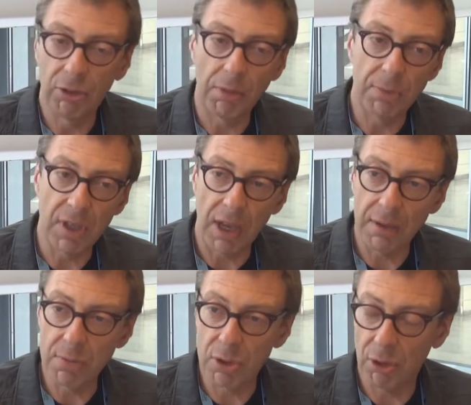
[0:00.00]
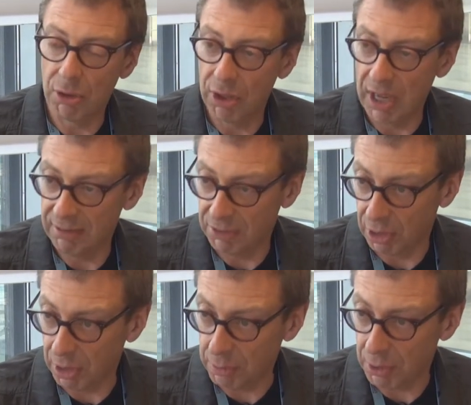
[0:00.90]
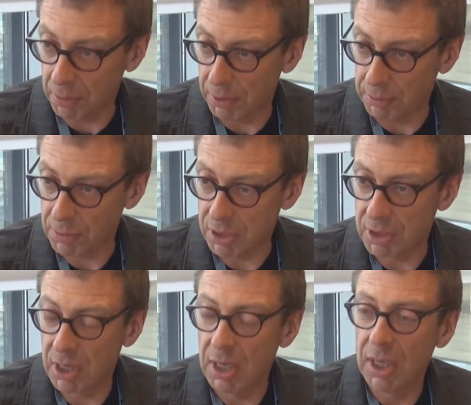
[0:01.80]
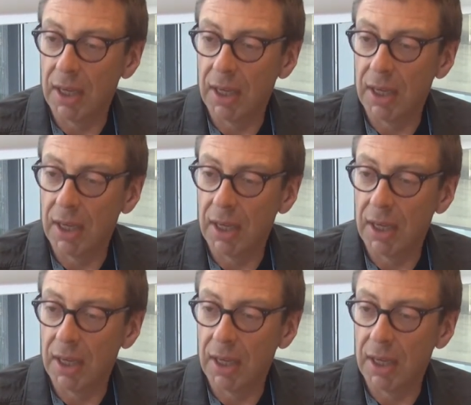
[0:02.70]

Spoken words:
sometimes or have other problems.